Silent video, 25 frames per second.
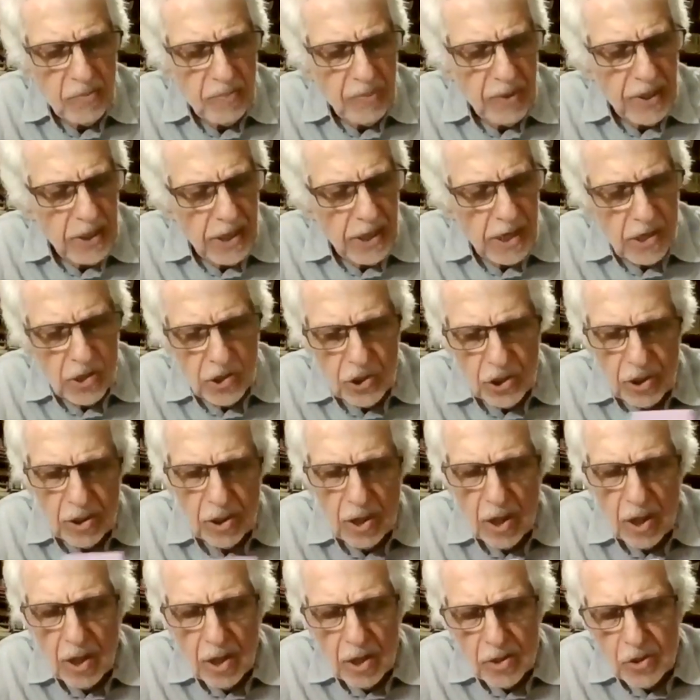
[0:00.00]
Panajian,
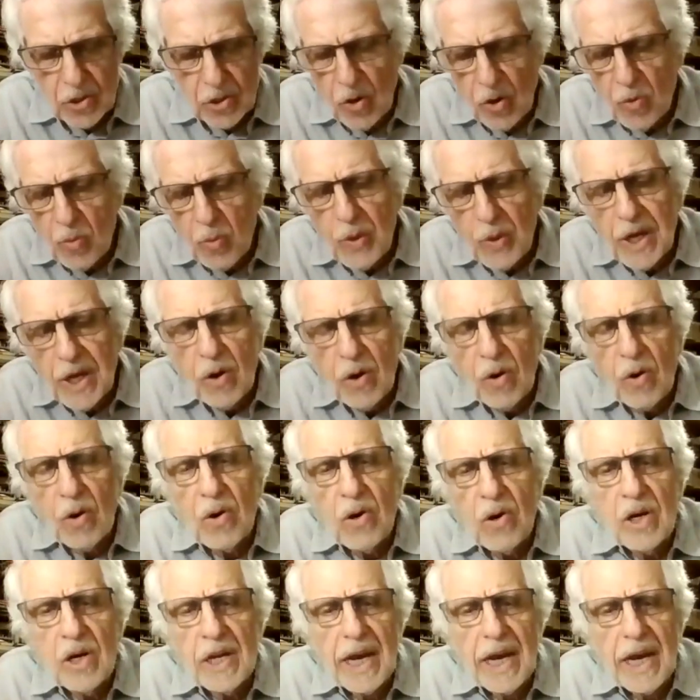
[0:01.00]
don't we all